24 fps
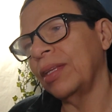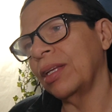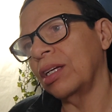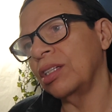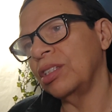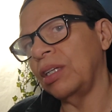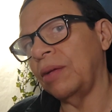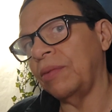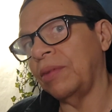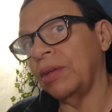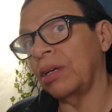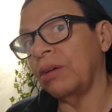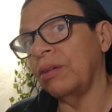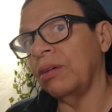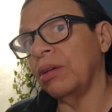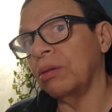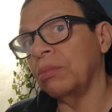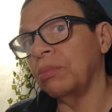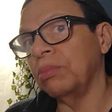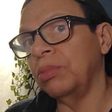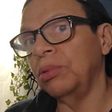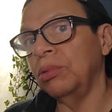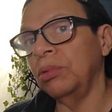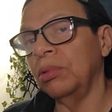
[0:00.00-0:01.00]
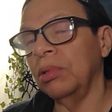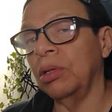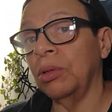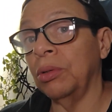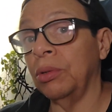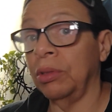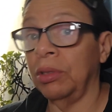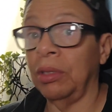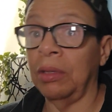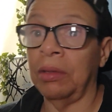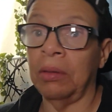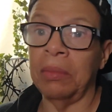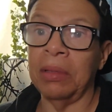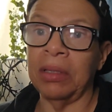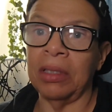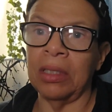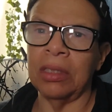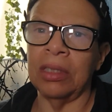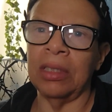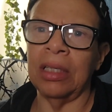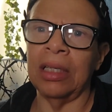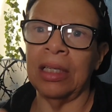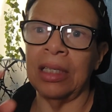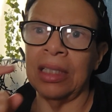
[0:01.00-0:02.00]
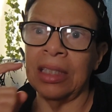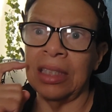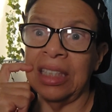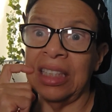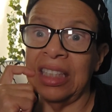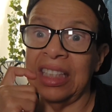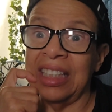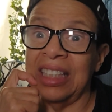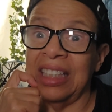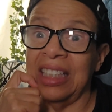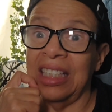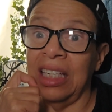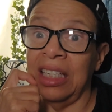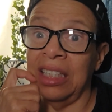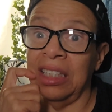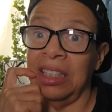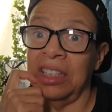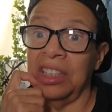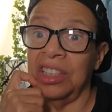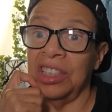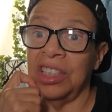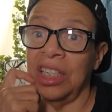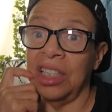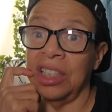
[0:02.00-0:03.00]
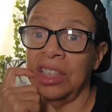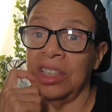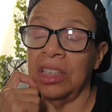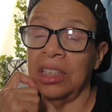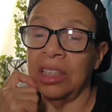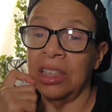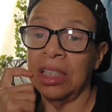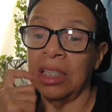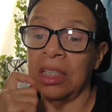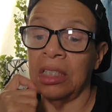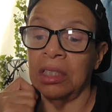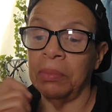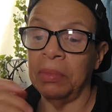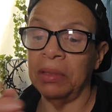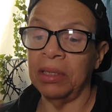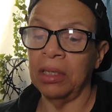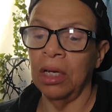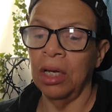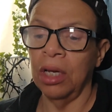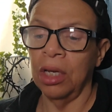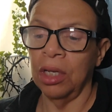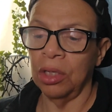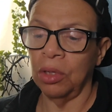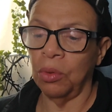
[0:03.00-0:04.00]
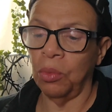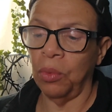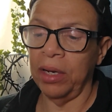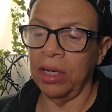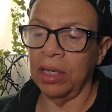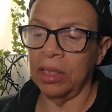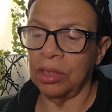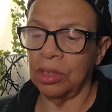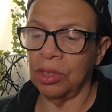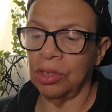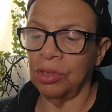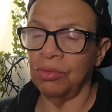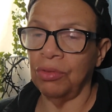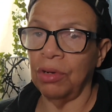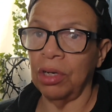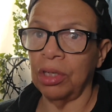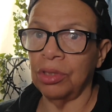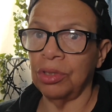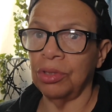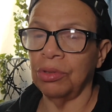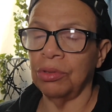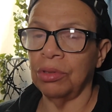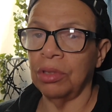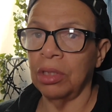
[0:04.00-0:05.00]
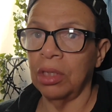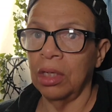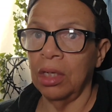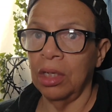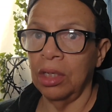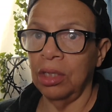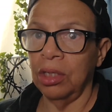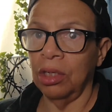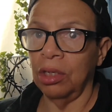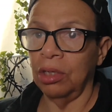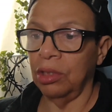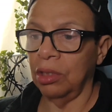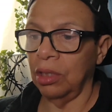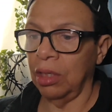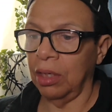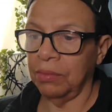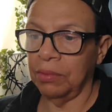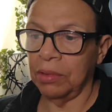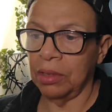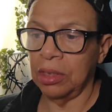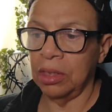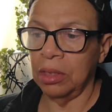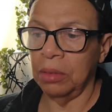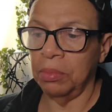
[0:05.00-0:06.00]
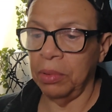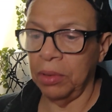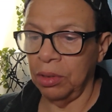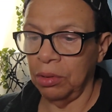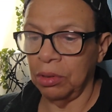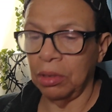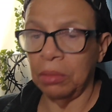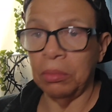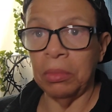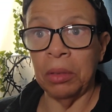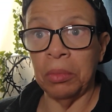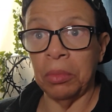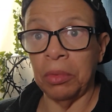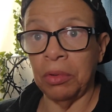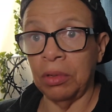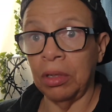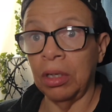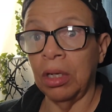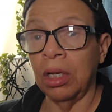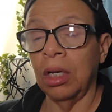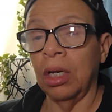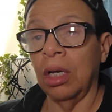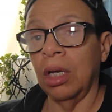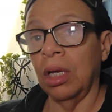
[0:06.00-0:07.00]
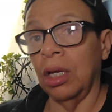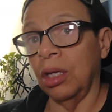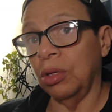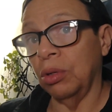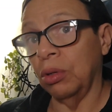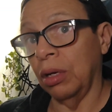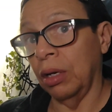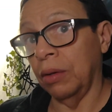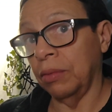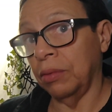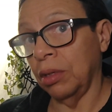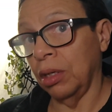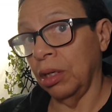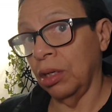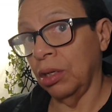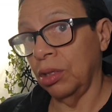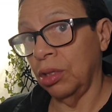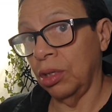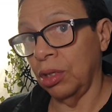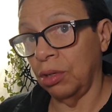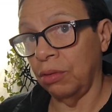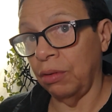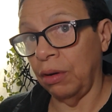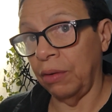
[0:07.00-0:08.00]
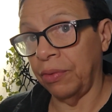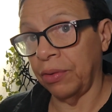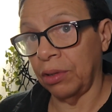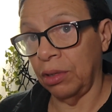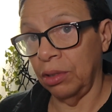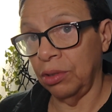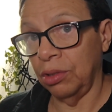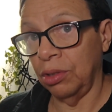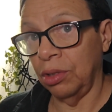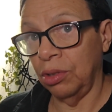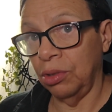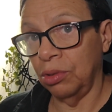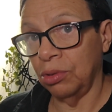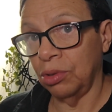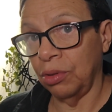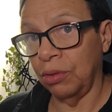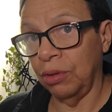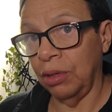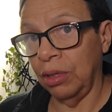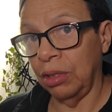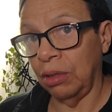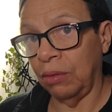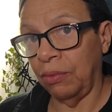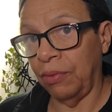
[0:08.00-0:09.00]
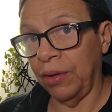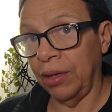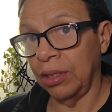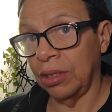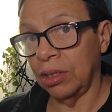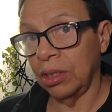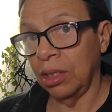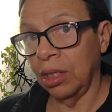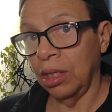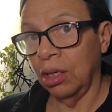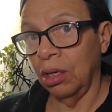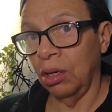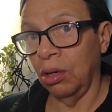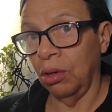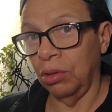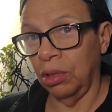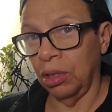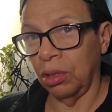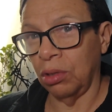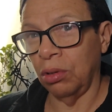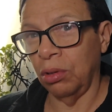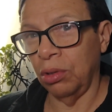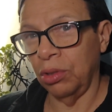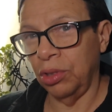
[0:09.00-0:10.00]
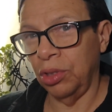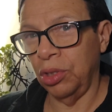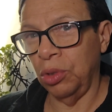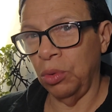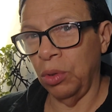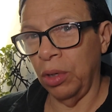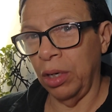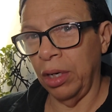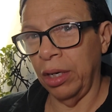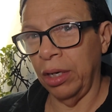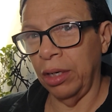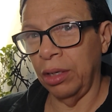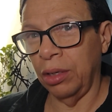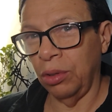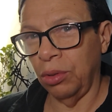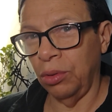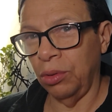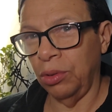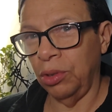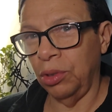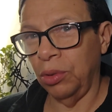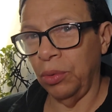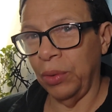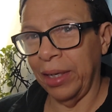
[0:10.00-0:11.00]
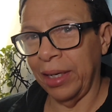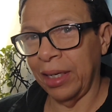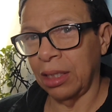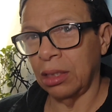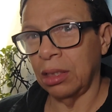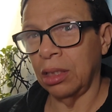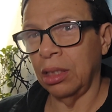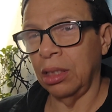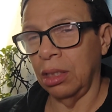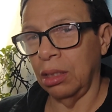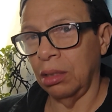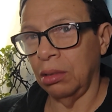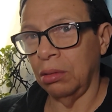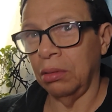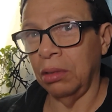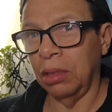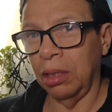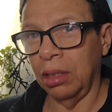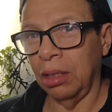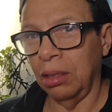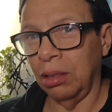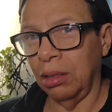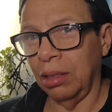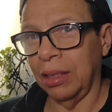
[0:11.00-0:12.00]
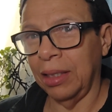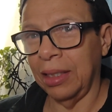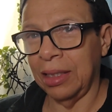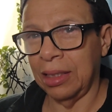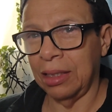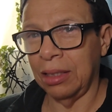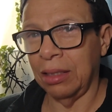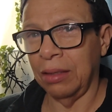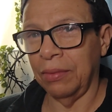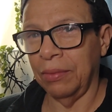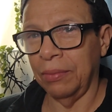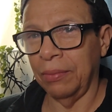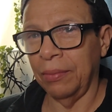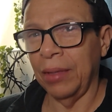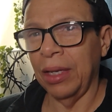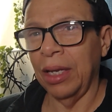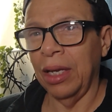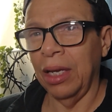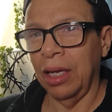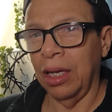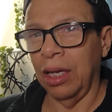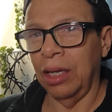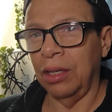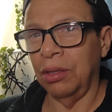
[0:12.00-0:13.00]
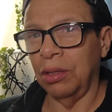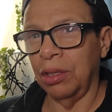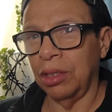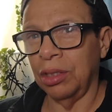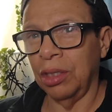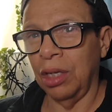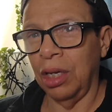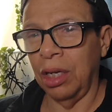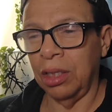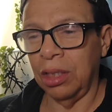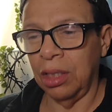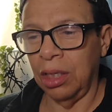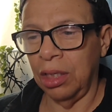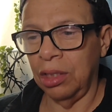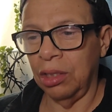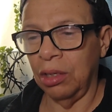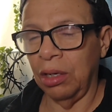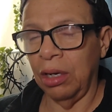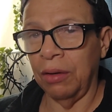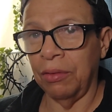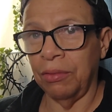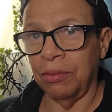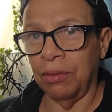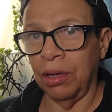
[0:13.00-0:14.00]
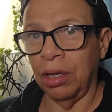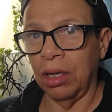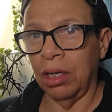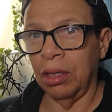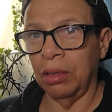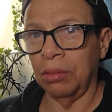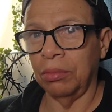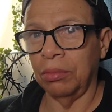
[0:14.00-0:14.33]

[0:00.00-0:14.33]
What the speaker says: because you have to create a bootloader and you have to make the settings and then change the settings. But the way it's structured, you know, you have the CPU, the memory, and you have the graphical user interface, what they call UI or UX, you know, and all that stuff. And then you have